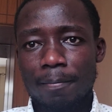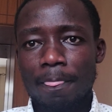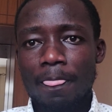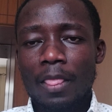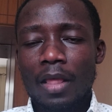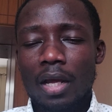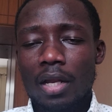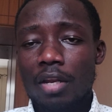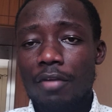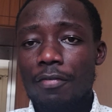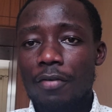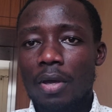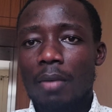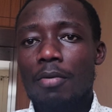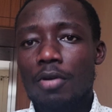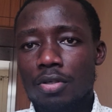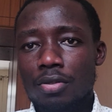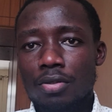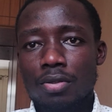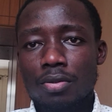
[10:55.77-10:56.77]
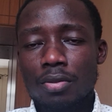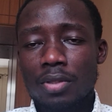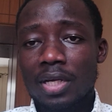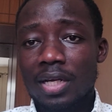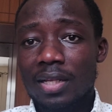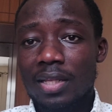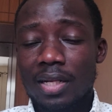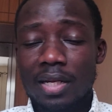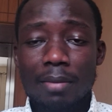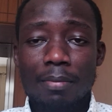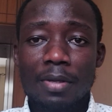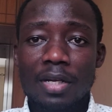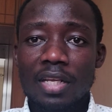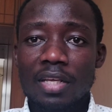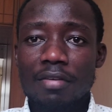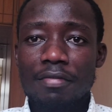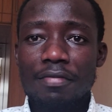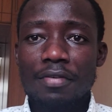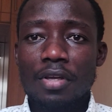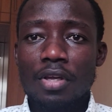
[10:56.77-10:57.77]
And if you're able to do that, then I believe
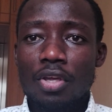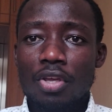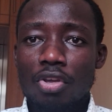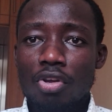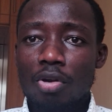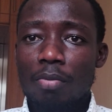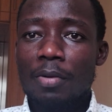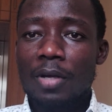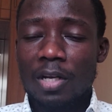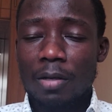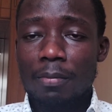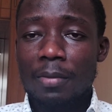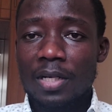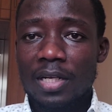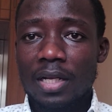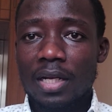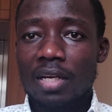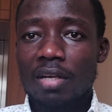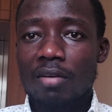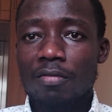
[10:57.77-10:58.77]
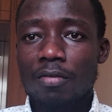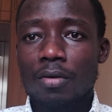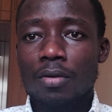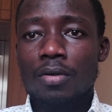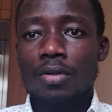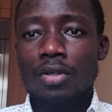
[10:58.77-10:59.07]
you'll be at a better level